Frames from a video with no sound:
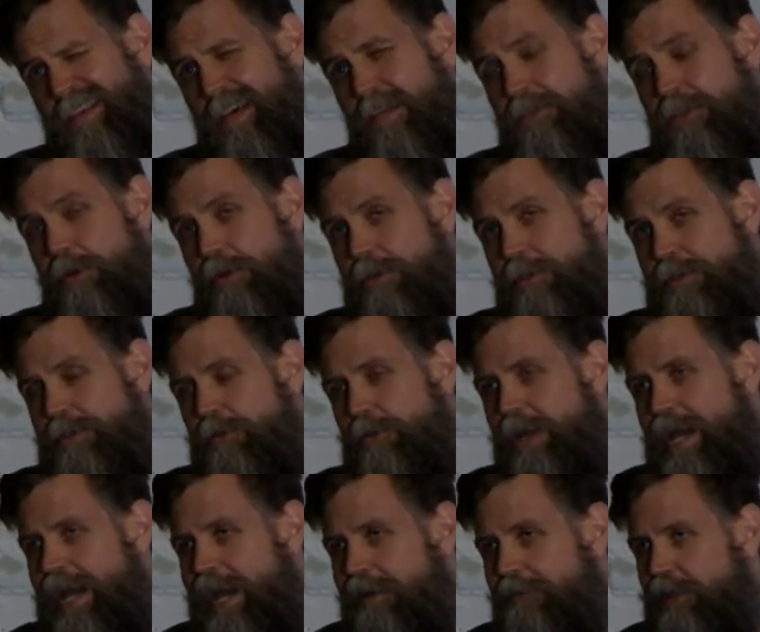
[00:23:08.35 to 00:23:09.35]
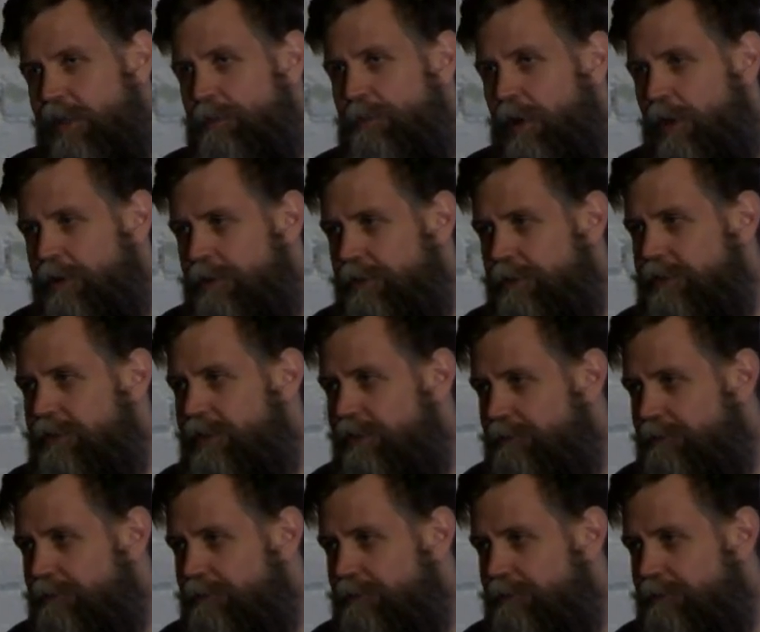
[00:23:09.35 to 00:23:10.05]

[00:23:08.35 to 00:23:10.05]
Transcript: a third to a half of the partners